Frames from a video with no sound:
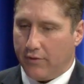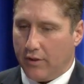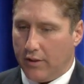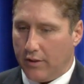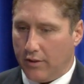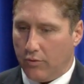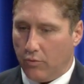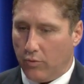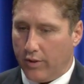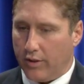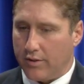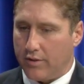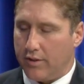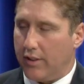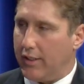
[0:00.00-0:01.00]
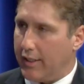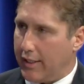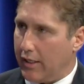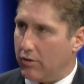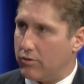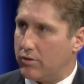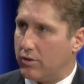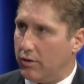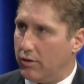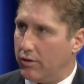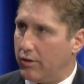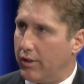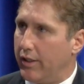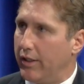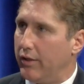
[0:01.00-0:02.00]
uh, what a city
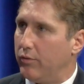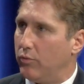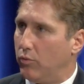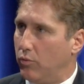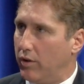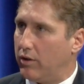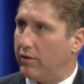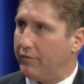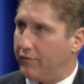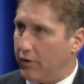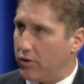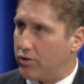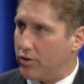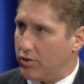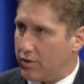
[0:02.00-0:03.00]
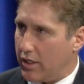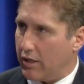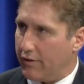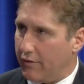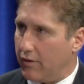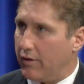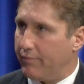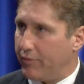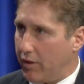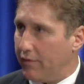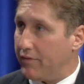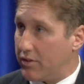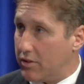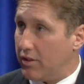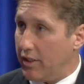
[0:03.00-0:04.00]
councilor and what the functions are
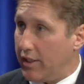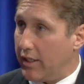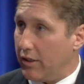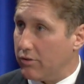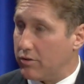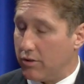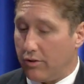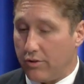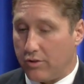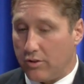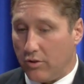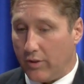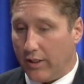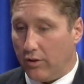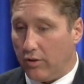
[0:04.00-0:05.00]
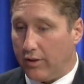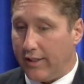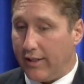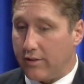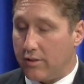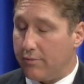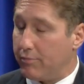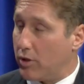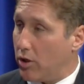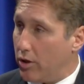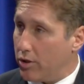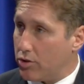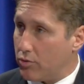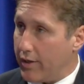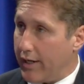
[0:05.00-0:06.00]
of a city councilor. So I looked at some
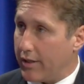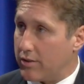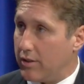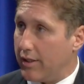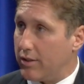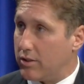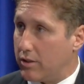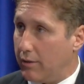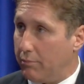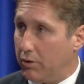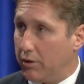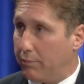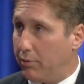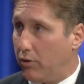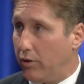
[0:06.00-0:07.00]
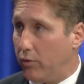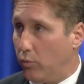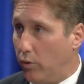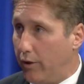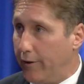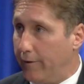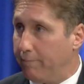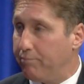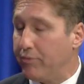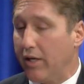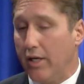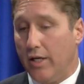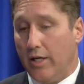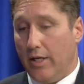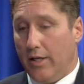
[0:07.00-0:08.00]
contracts and I stumbled upon one
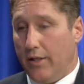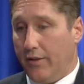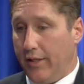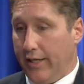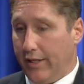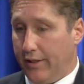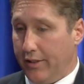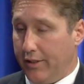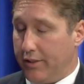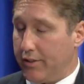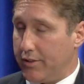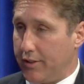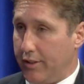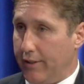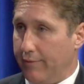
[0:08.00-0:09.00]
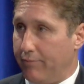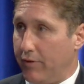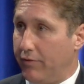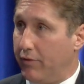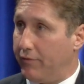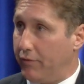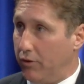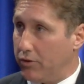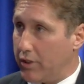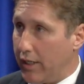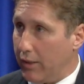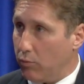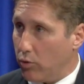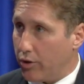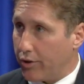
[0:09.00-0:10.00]
that is um, for
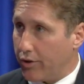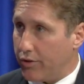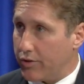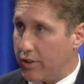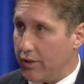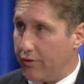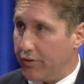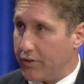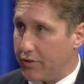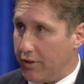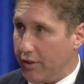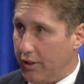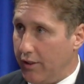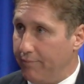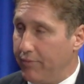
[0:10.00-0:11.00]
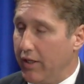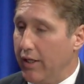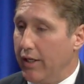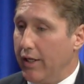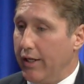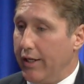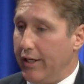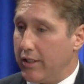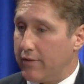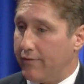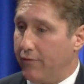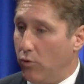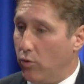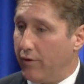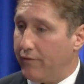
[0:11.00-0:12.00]
full-time workers here in the city. It's
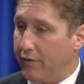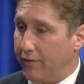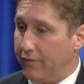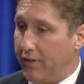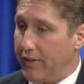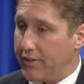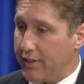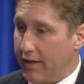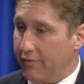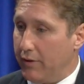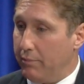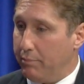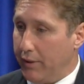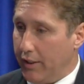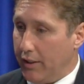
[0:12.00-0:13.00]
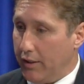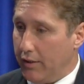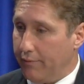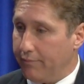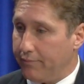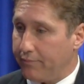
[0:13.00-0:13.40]
457B,